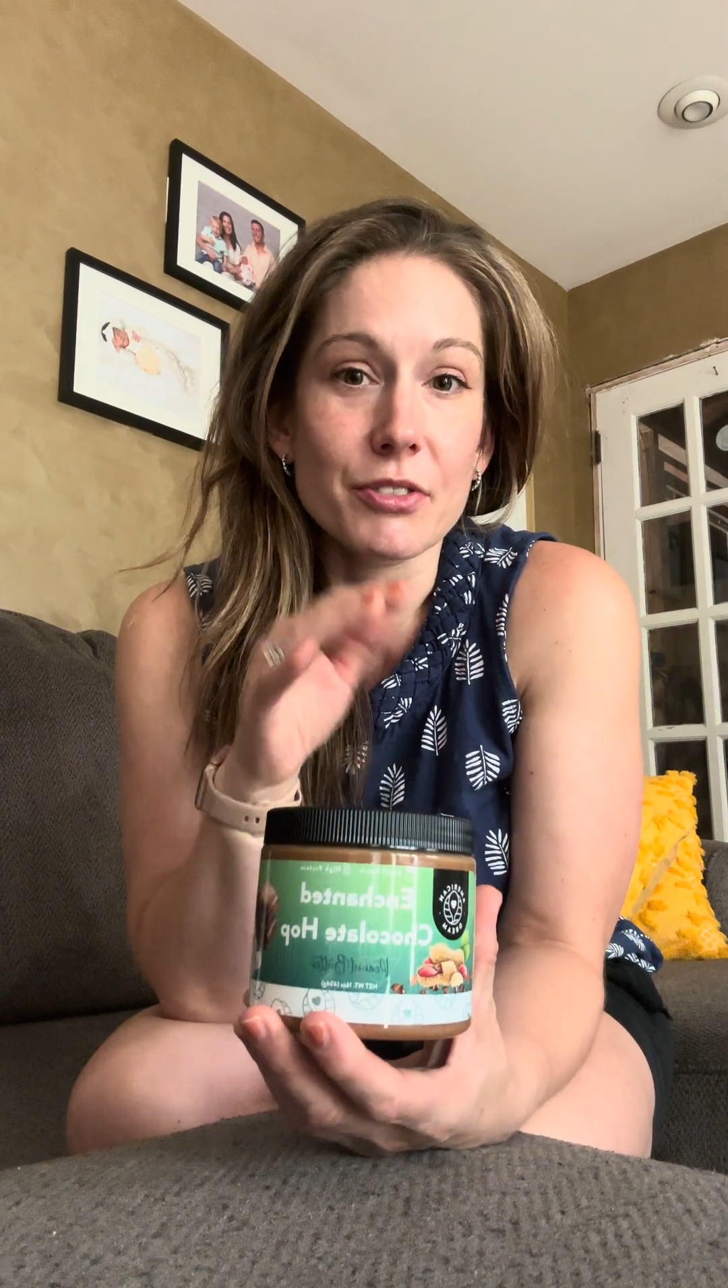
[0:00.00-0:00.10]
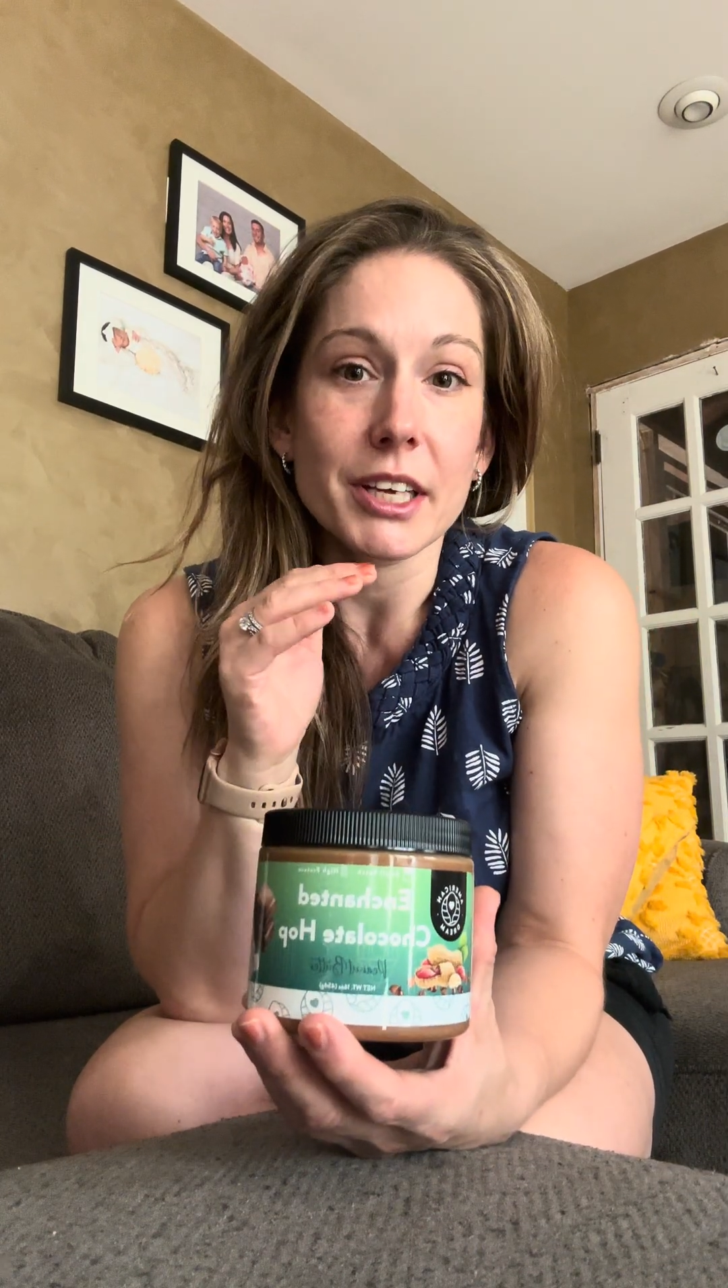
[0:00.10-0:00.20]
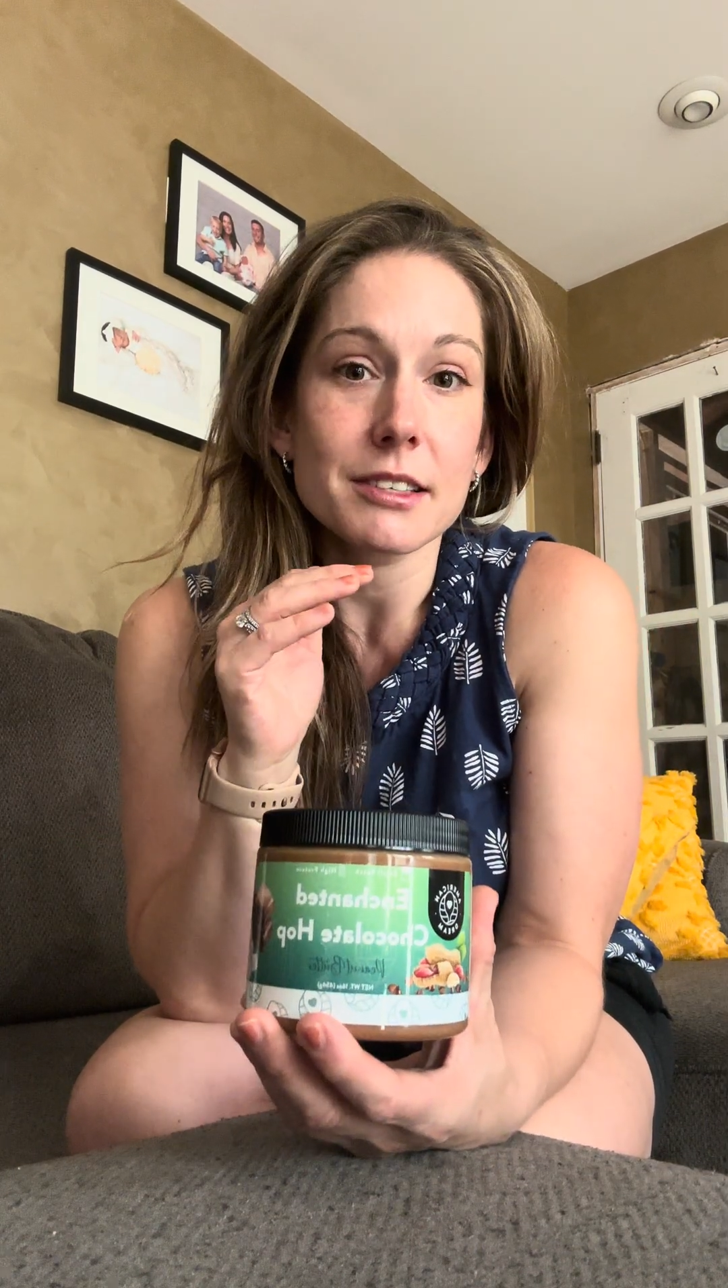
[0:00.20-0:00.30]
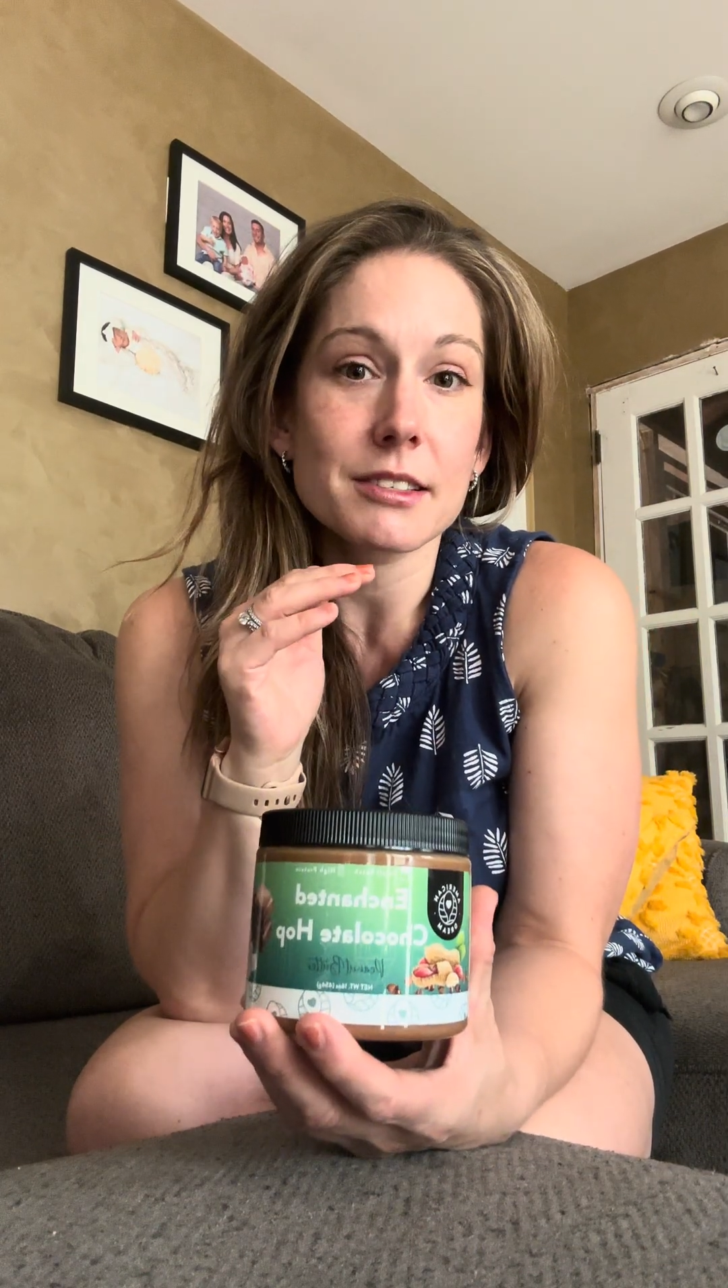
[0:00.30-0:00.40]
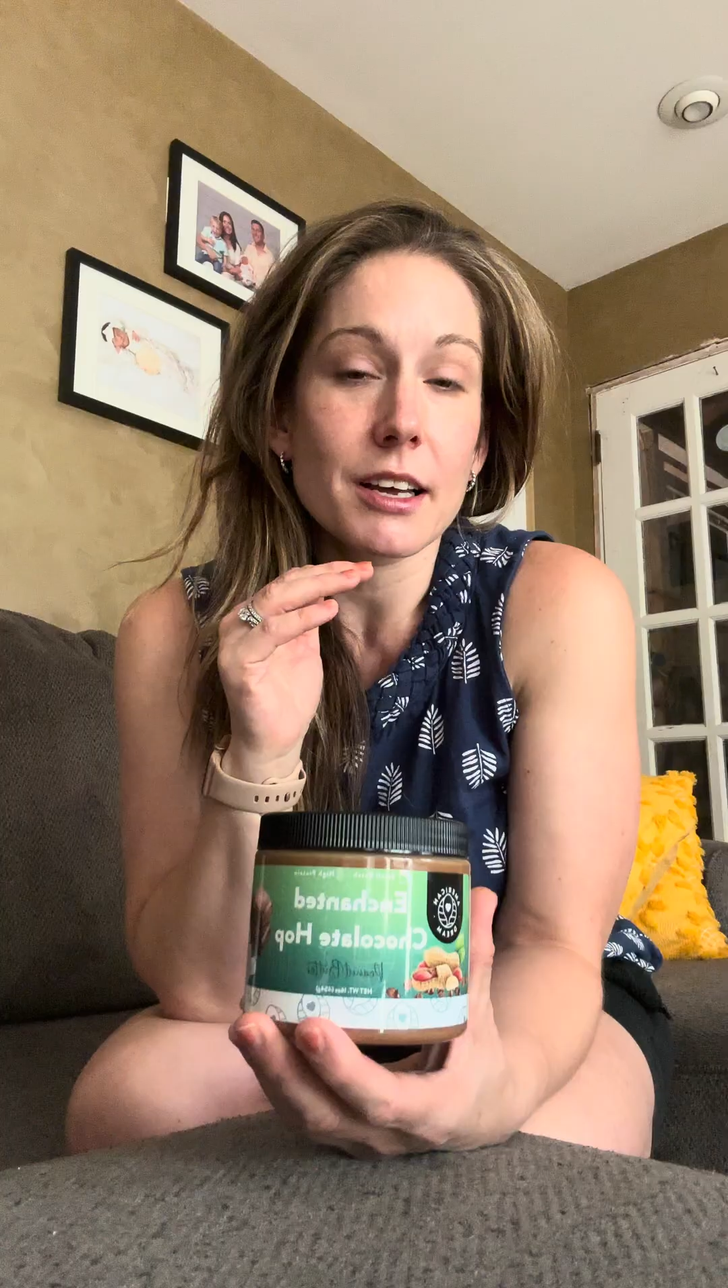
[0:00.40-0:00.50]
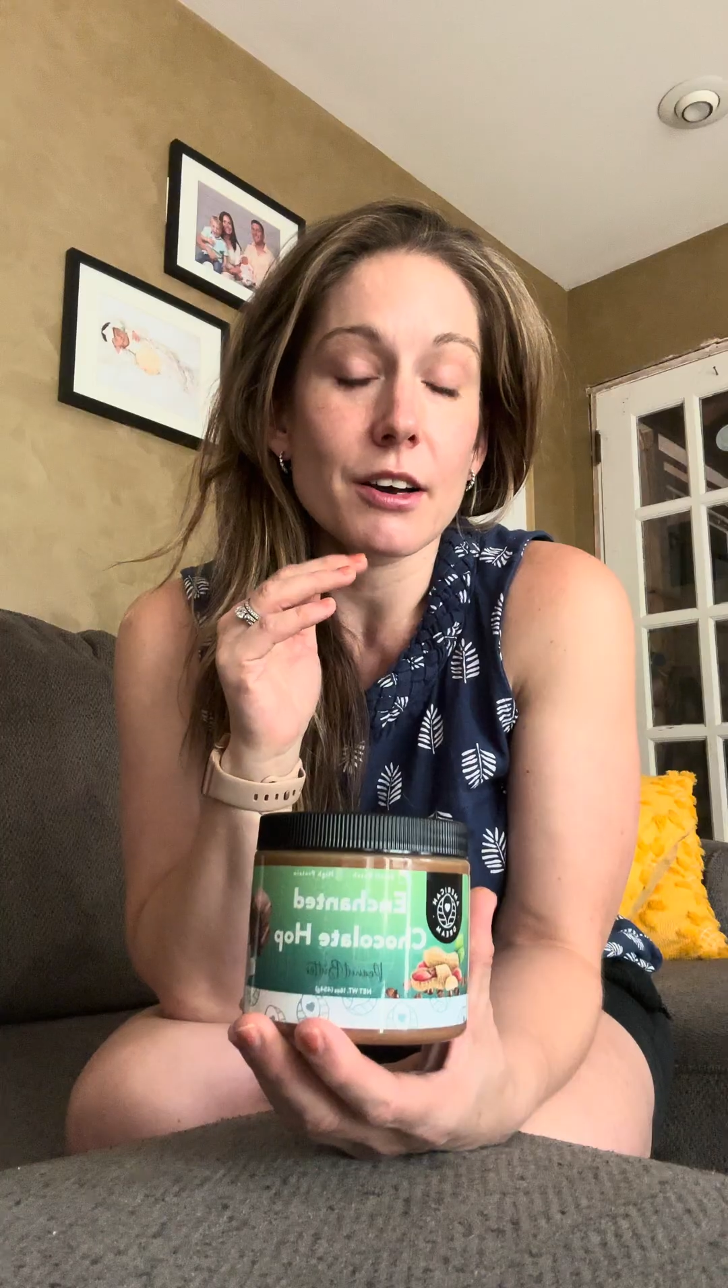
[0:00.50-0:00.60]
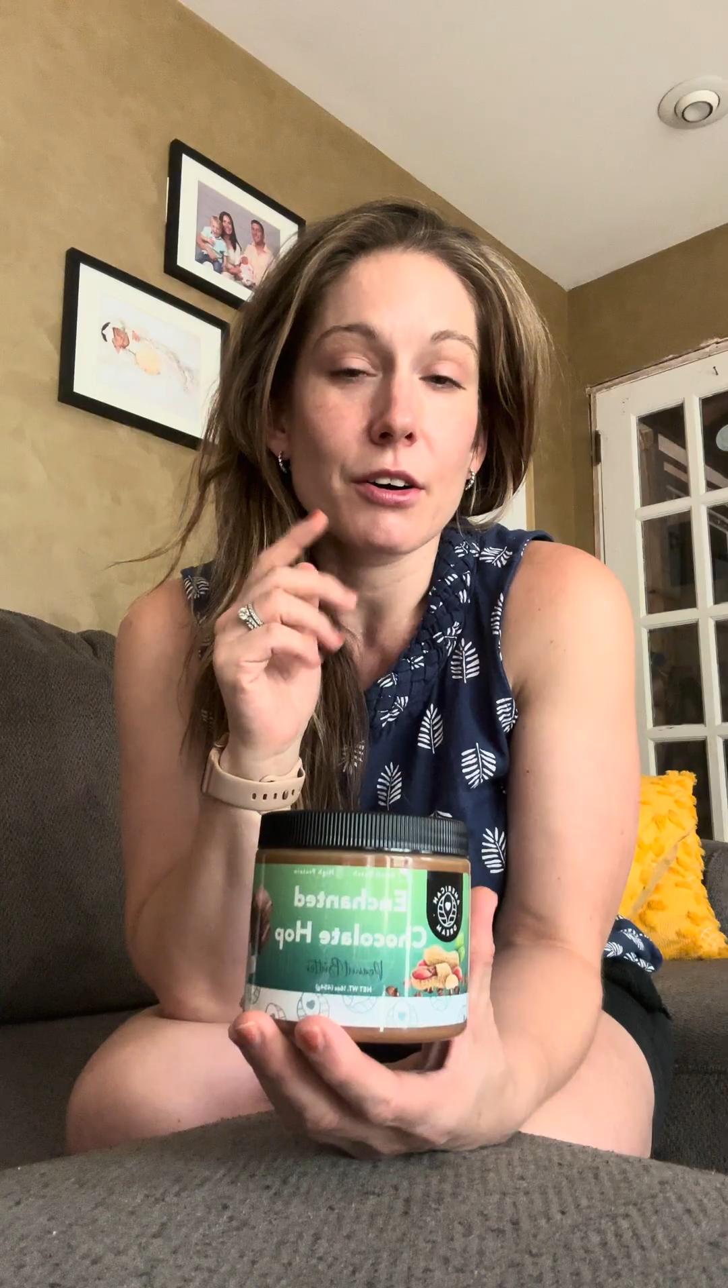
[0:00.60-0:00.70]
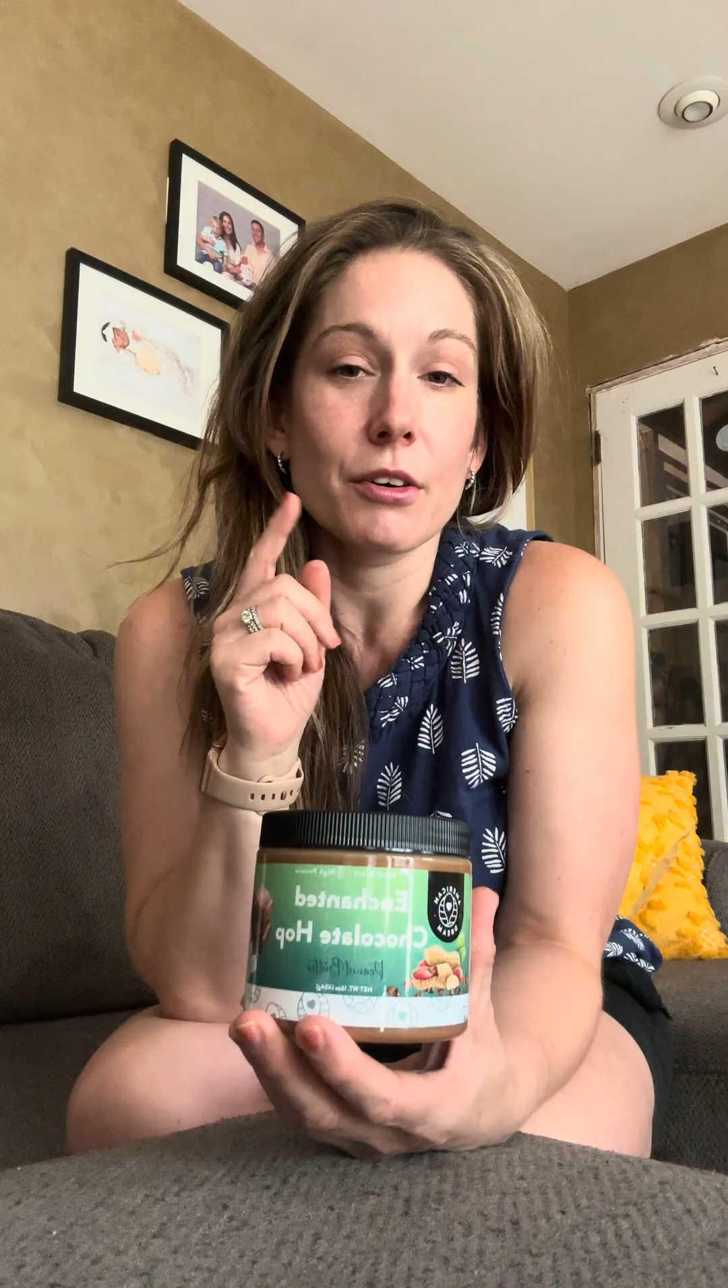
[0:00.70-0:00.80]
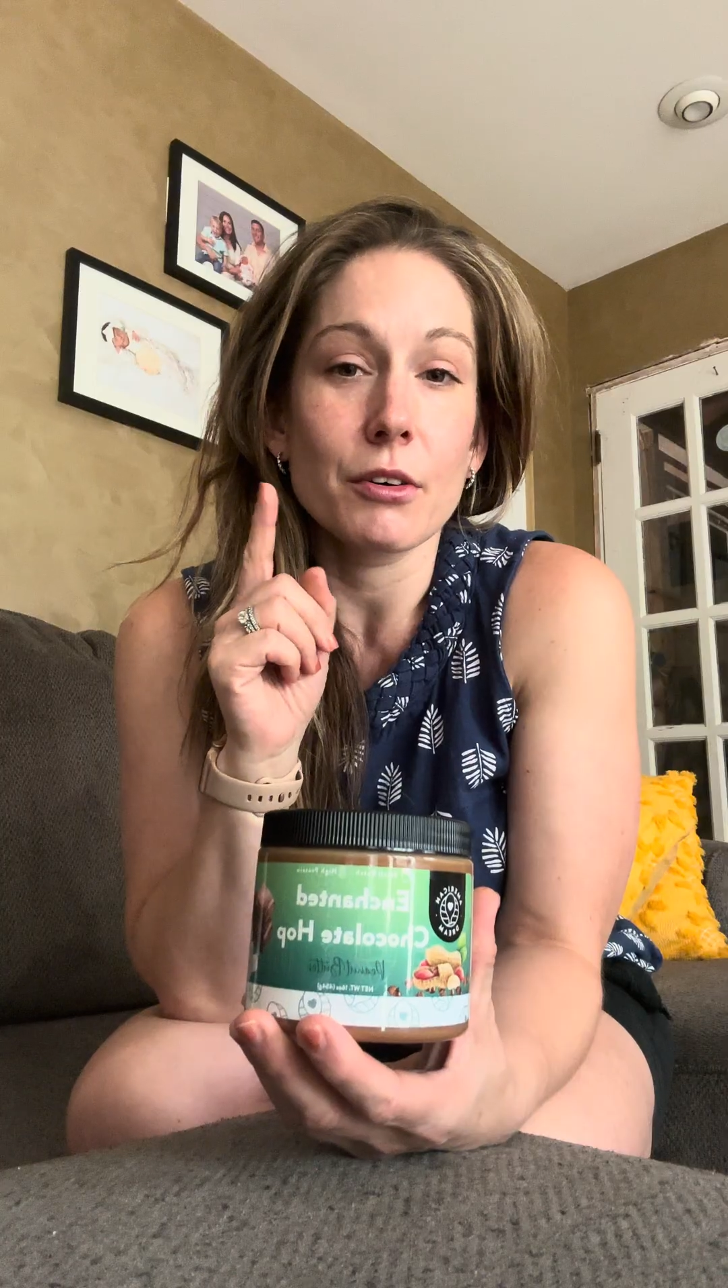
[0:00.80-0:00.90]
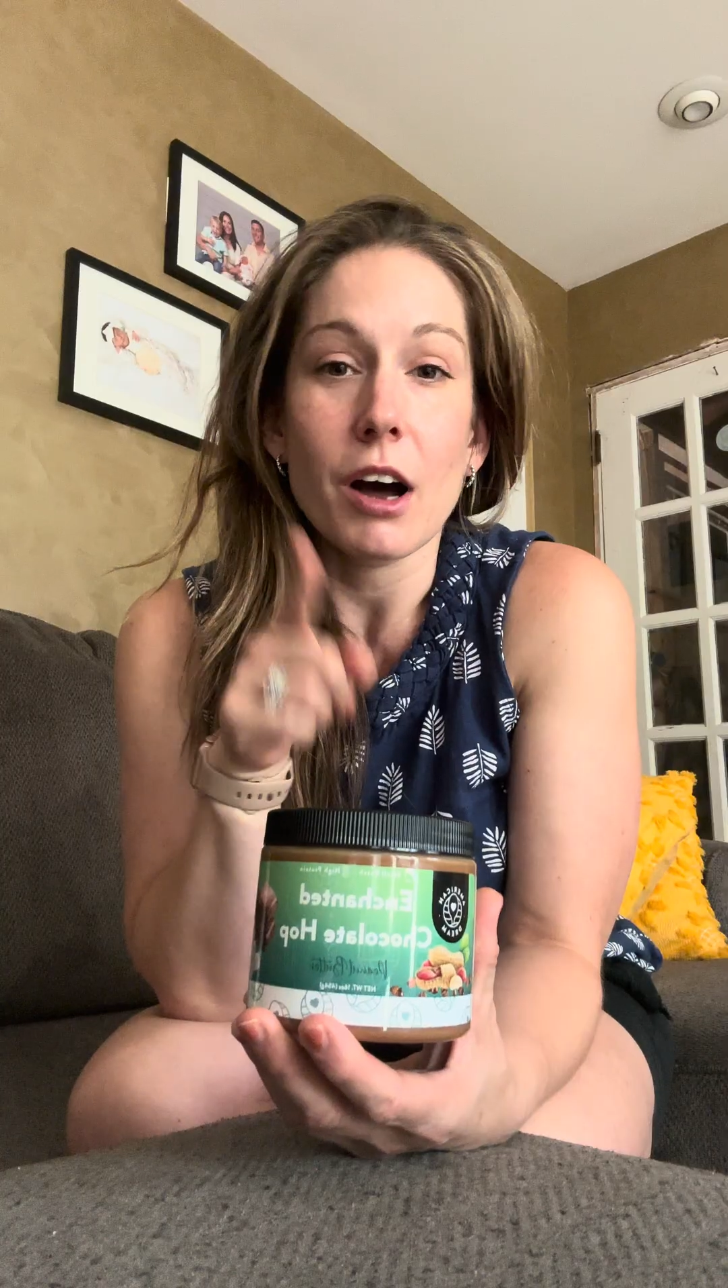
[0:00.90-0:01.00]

they sell